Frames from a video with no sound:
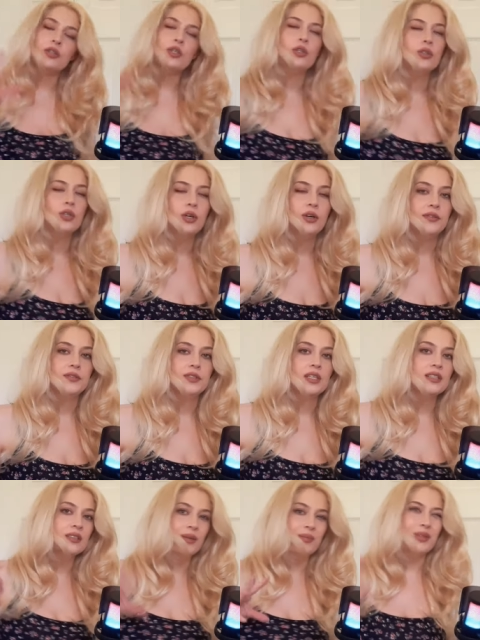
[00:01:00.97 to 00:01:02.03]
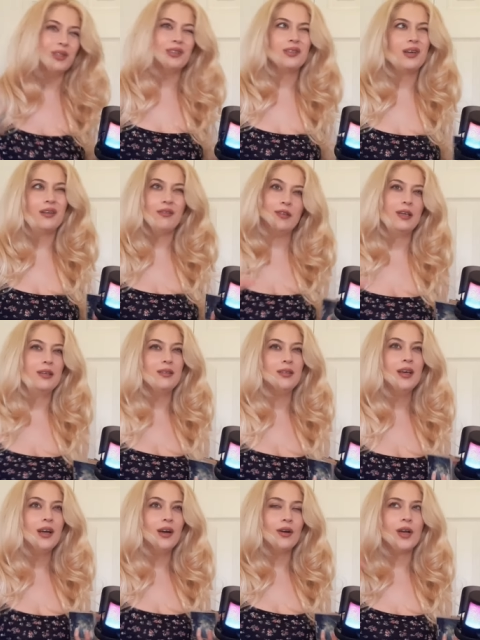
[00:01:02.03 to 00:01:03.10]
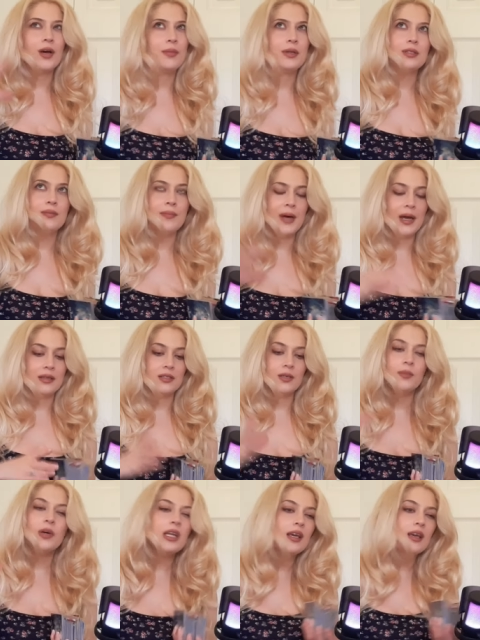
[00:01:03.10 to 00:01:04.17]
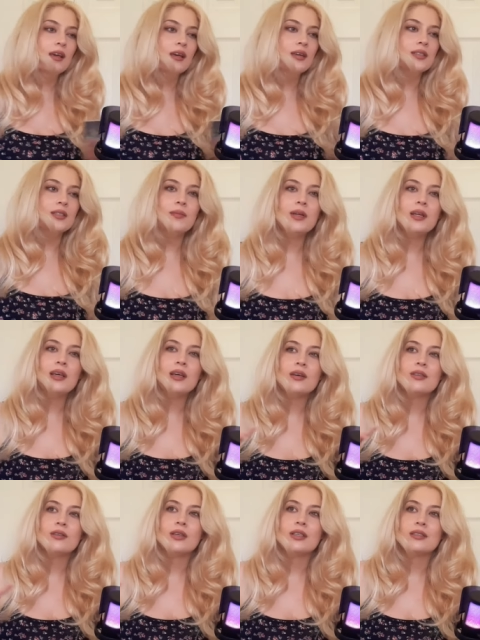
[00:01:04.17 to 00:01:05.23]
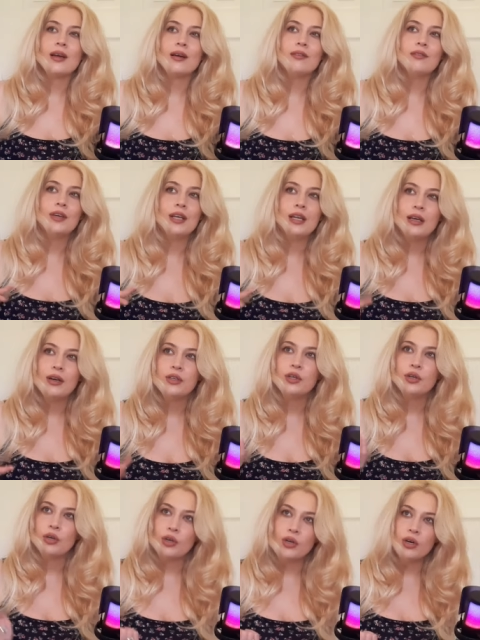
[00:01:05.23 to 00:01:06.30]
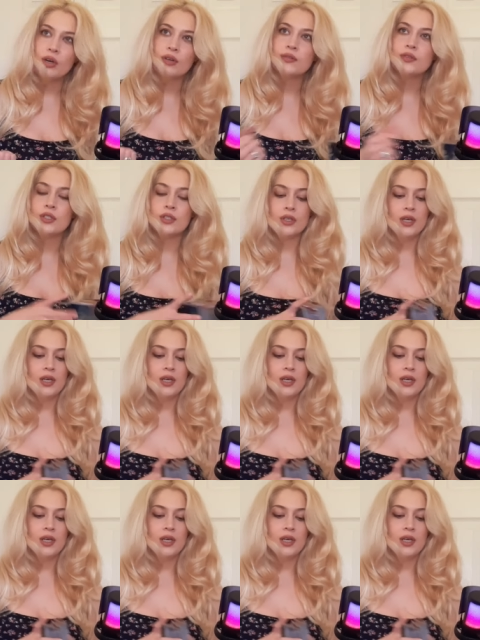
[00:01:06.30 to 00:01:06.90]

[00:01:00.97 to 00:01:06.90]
nerves. That's something that's kind of getting or coming to mind. Somebody here is kind of getting on your nerves.